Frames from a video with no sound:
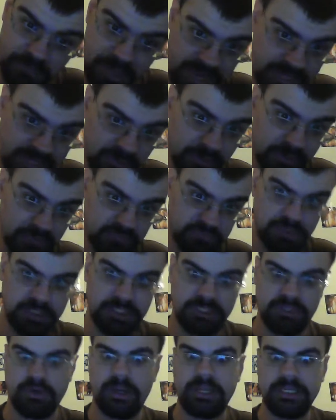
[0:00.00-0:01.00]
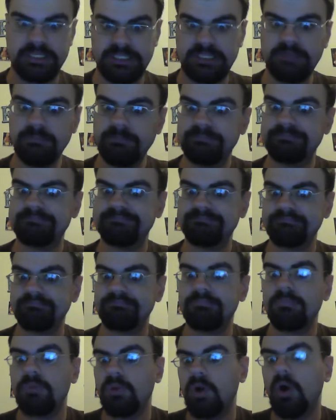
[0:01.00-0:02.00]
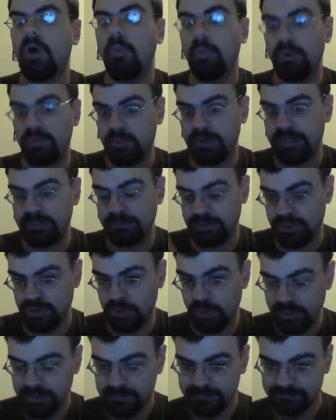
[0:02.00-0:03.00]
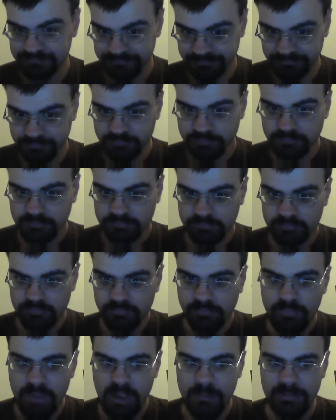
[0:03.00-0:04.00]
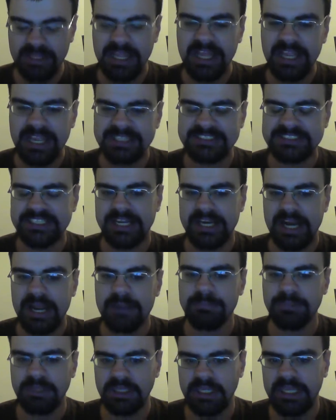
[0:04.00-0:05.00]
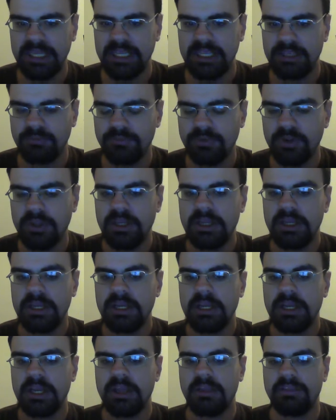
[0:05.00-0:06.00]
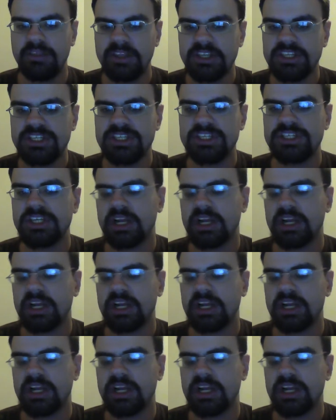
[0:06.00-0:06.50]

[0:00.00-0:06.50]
and he went really crazy with what he was doing. But like I said, I believe this is